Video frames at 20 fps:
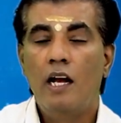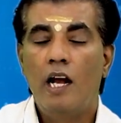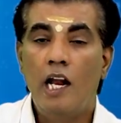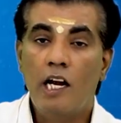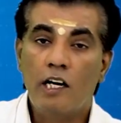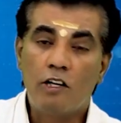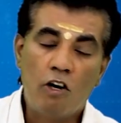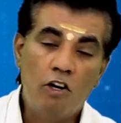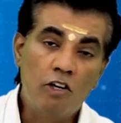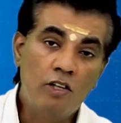
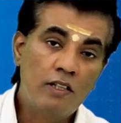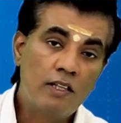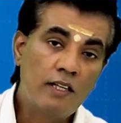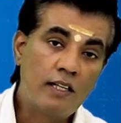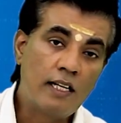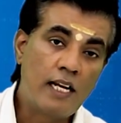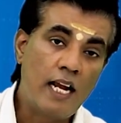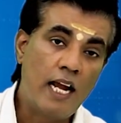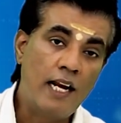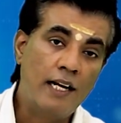Alcohol
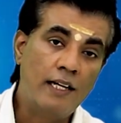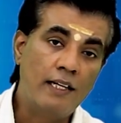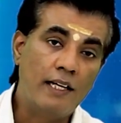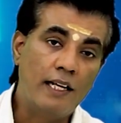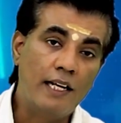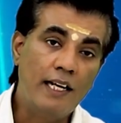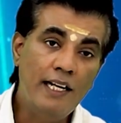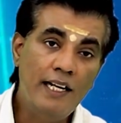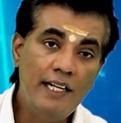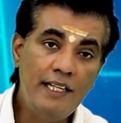can
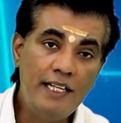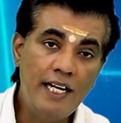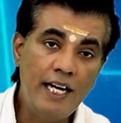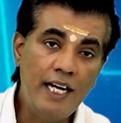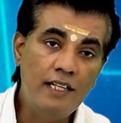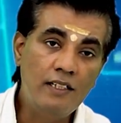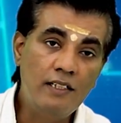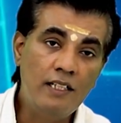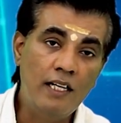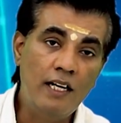
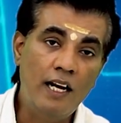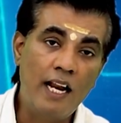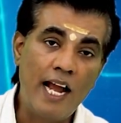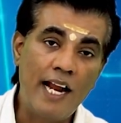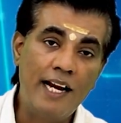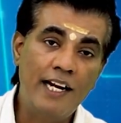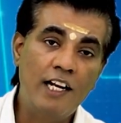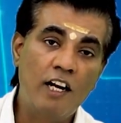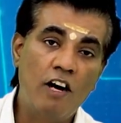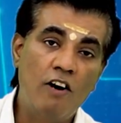irritate the
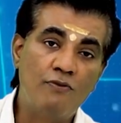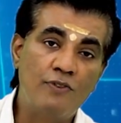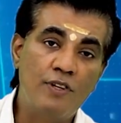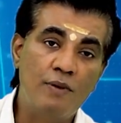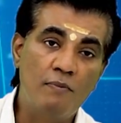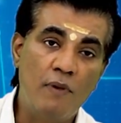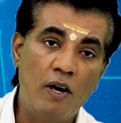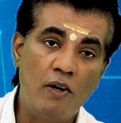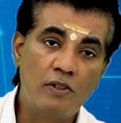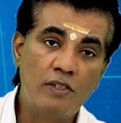lining of the
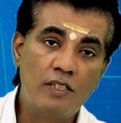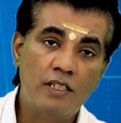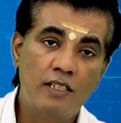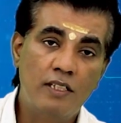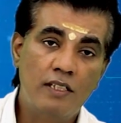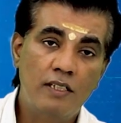mouth